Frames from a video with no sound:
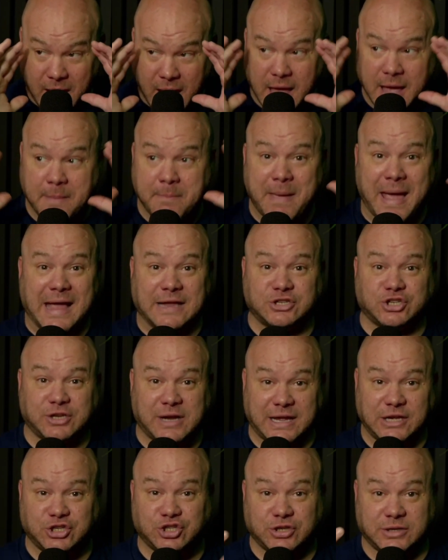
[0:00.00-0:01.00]

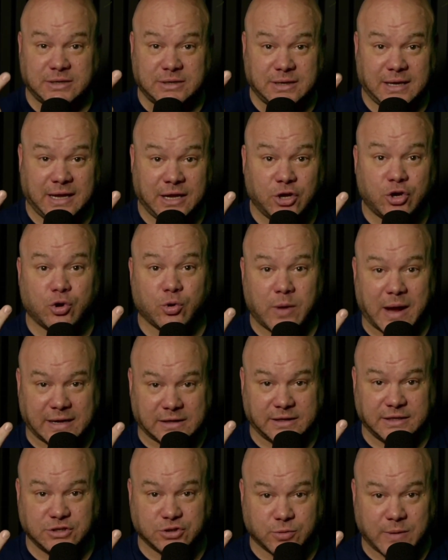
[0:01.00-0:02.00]
imagination
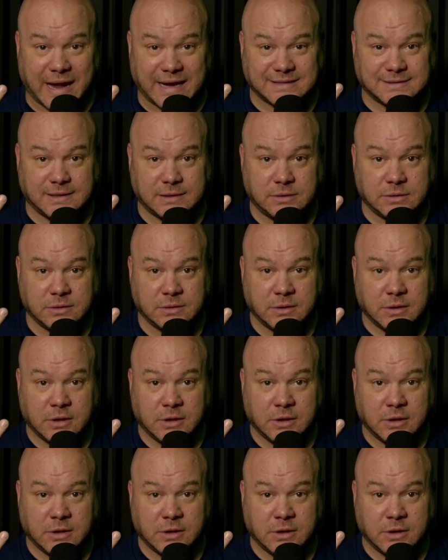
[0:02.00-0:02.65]
incorrectly directed